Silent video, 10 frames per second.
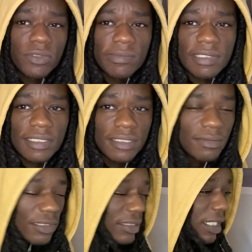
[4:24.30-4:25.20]
know what I'm saying?
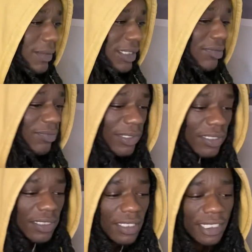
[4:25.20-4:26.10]
Some good top shelf
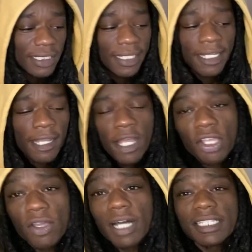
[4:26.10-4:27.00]
meta shit like that.
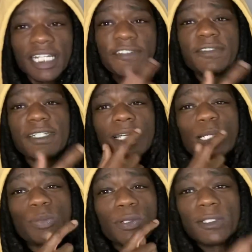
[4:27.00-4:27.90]
Yo, I definitely
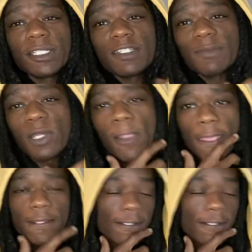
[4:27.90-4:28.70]
gotta applaud this man on his